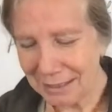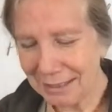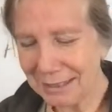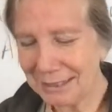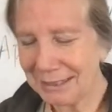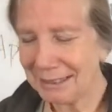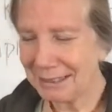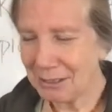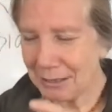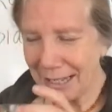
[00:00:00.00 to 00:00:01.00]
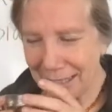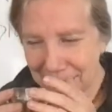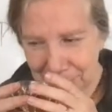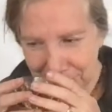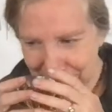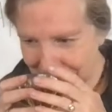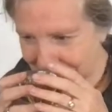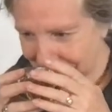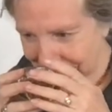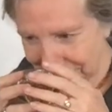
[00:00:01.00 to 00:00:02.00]
Uh, okay.
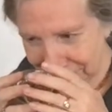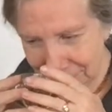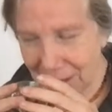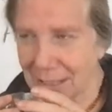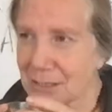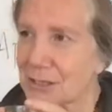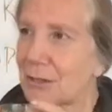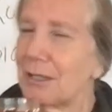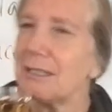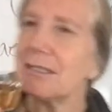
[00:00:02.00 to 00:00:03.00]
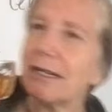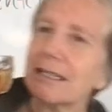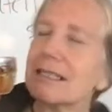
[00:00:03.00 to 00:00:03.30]
All right, so then take a